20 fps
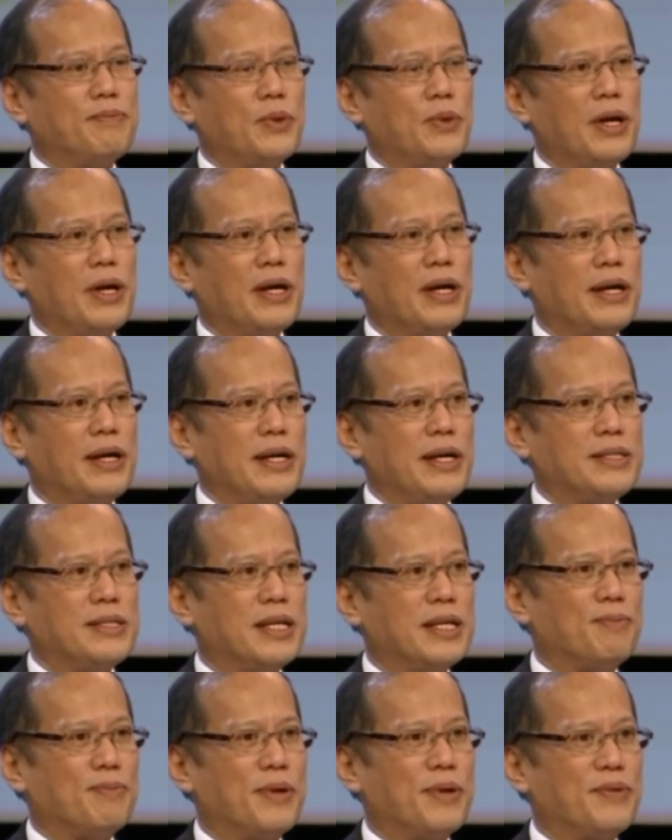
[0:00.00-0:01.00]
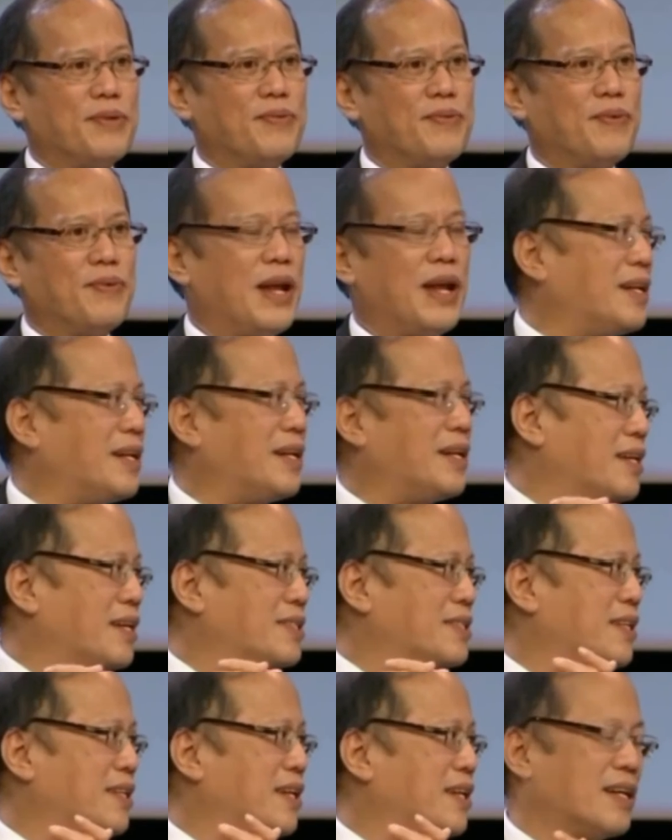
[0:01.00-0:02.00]
to increase the number of
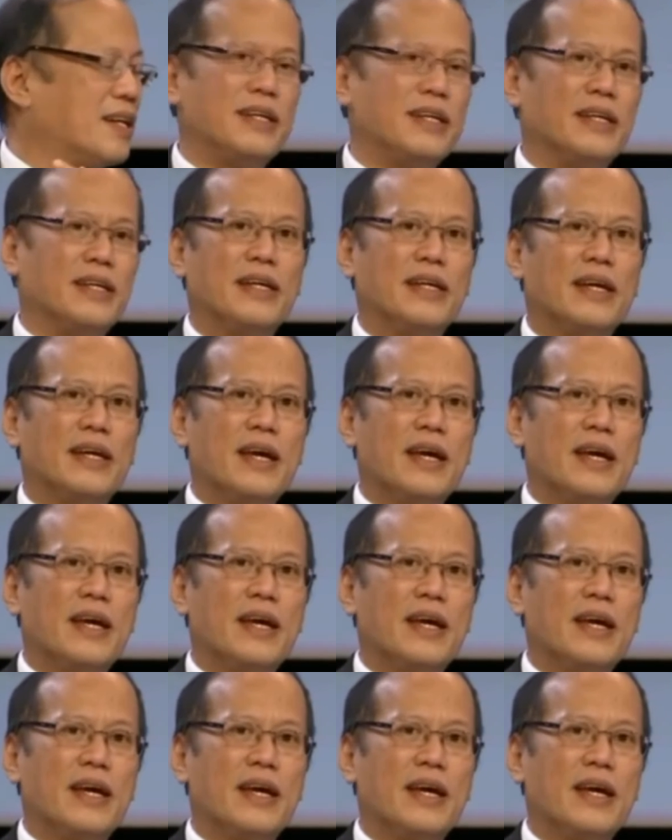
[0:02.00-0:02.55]
landlines in the country.